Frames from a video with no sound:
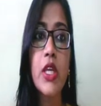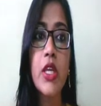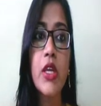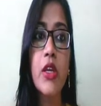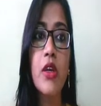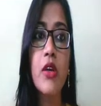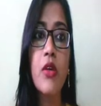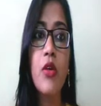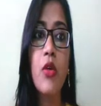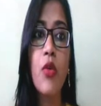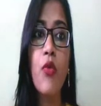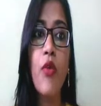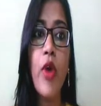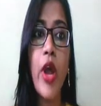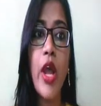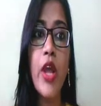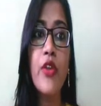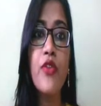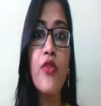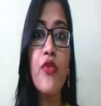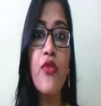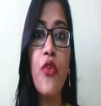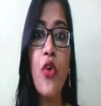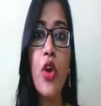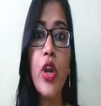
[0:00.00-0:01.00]

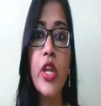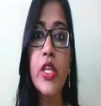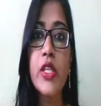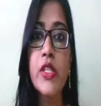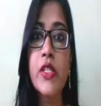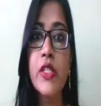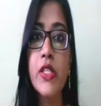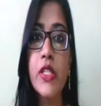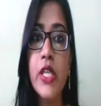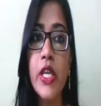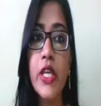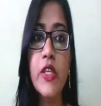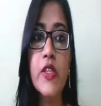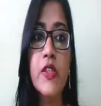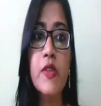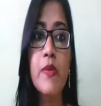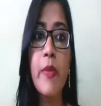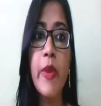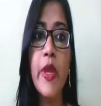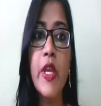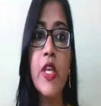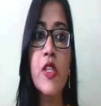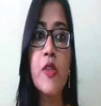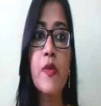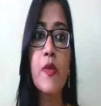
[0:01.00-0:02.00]
146
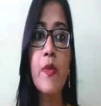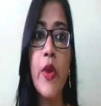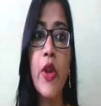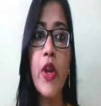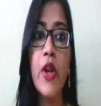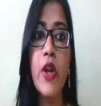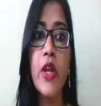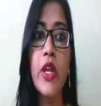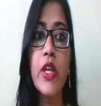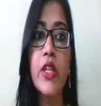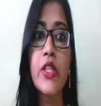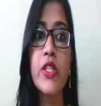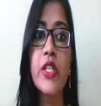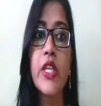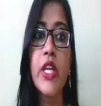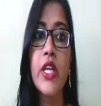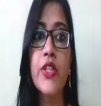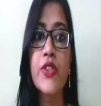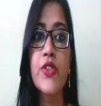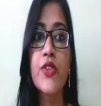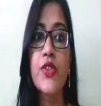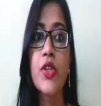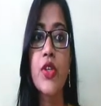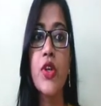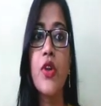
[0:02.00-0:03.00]
base pair, it
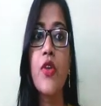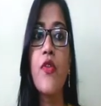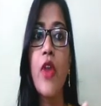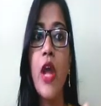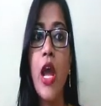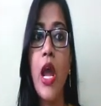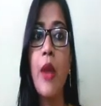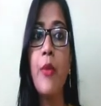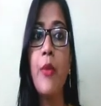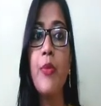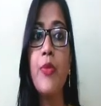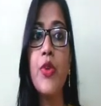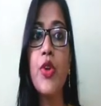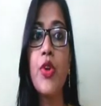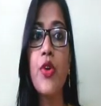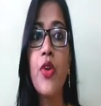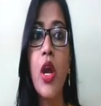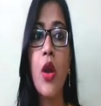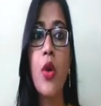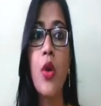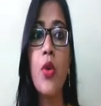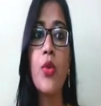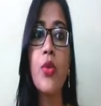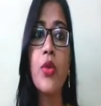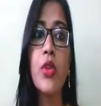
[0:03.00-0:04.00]
gets wrapped
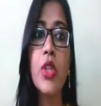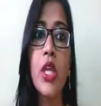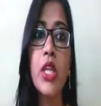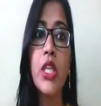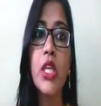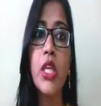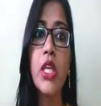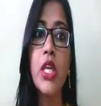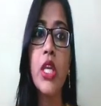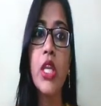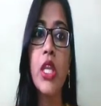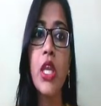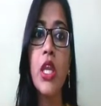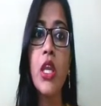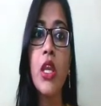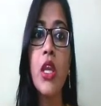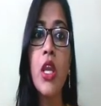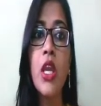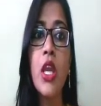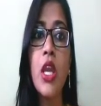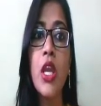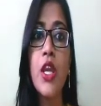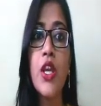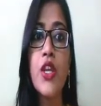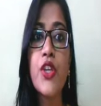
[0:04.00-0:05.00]
around the DNA
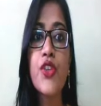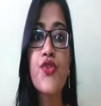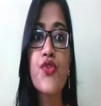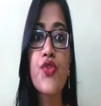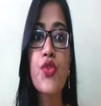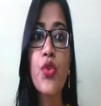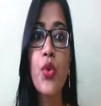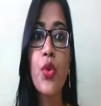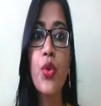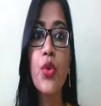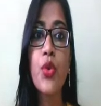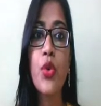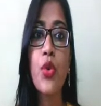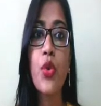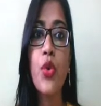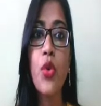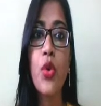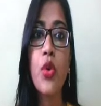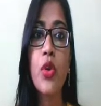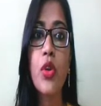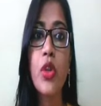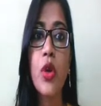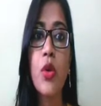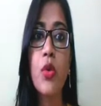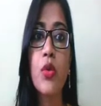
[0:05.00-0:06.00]
histone
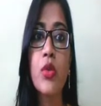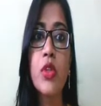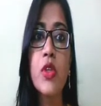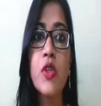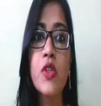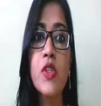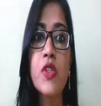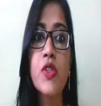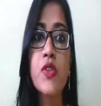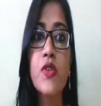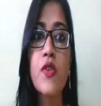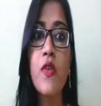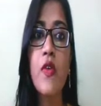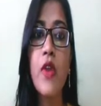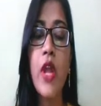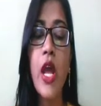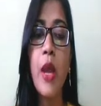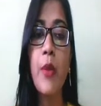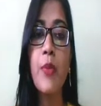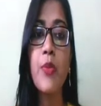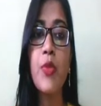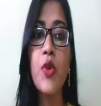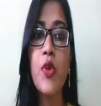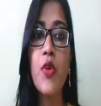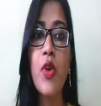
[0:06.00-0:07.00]
core. Now this
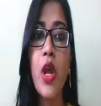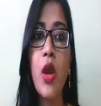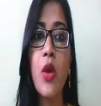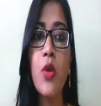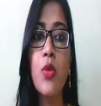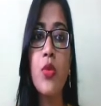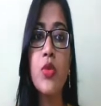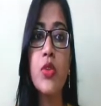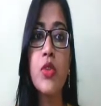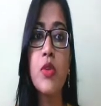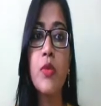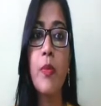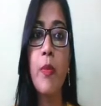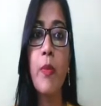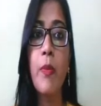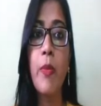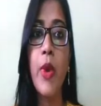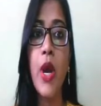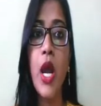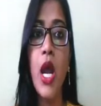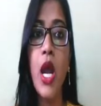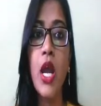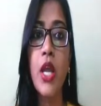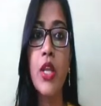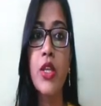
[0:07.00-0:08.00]
wrapped around
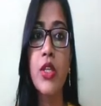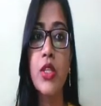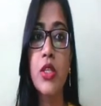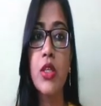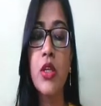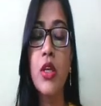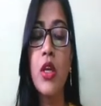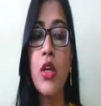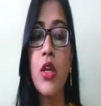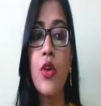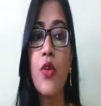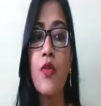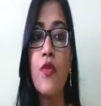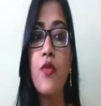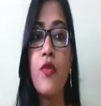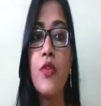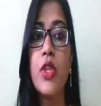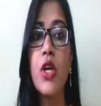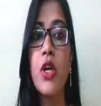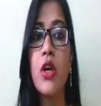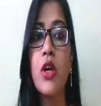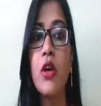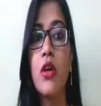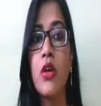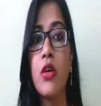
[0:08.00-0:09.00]
part,
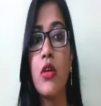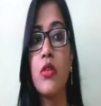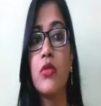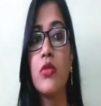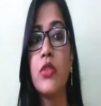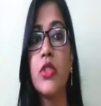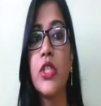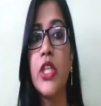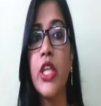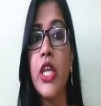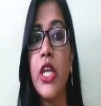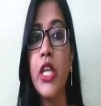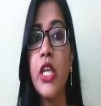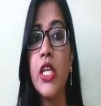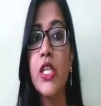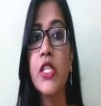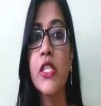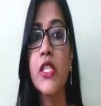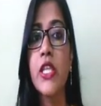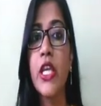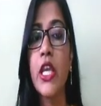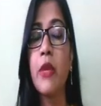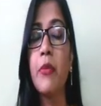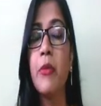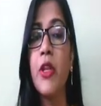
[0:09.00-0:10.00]
the DNA
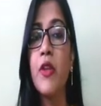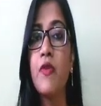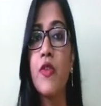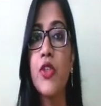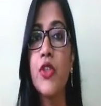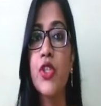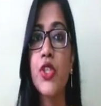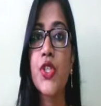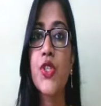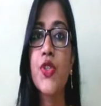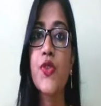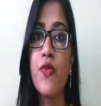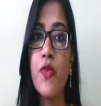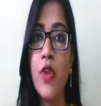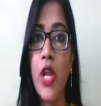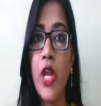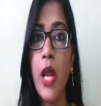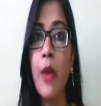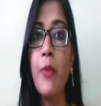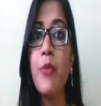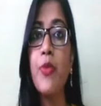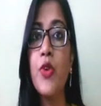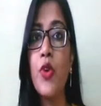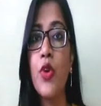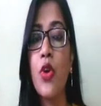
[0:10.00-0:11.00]
segment which is
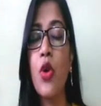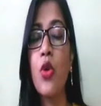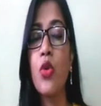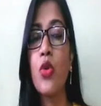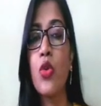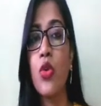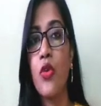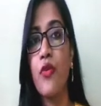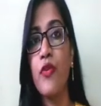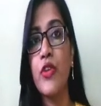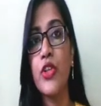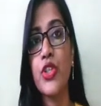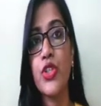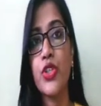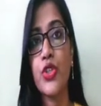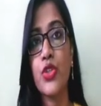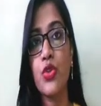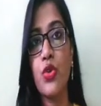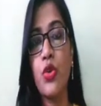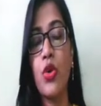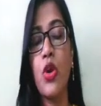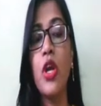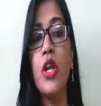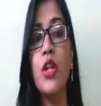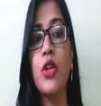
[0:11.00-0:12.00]
wrapped around or which is
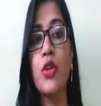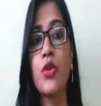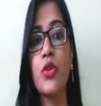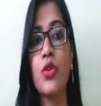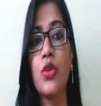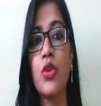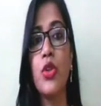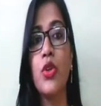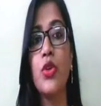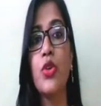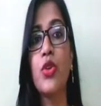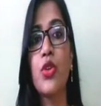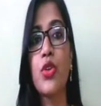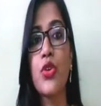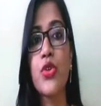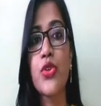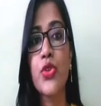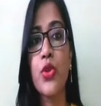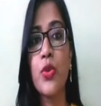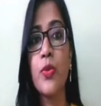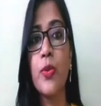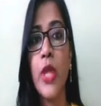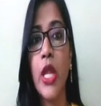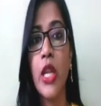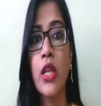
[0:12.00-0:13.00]
coiled on the
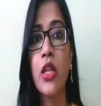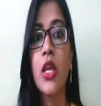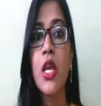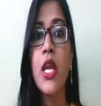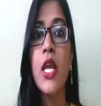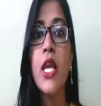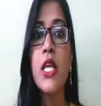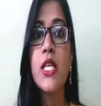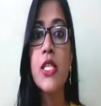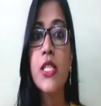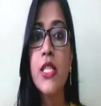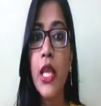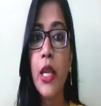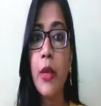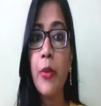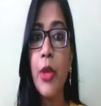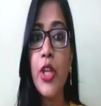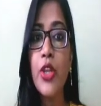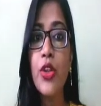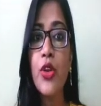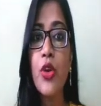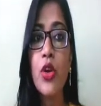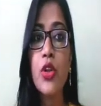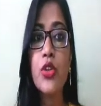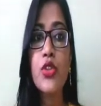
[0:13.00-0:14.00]
nucleosome, that
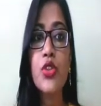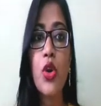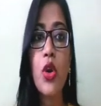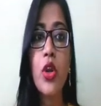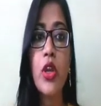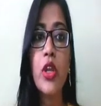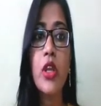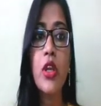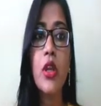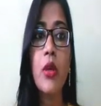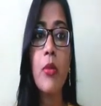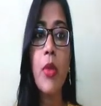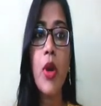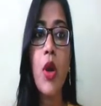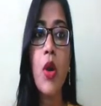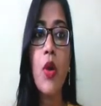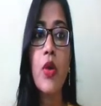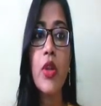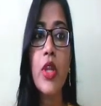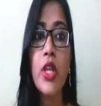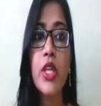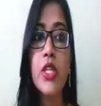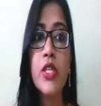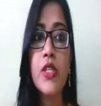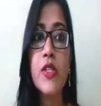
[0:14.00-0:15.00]
segment you are talking
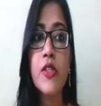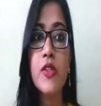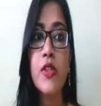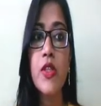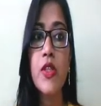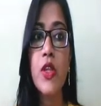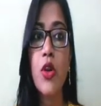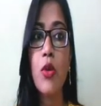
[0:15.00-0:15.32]
about, it is near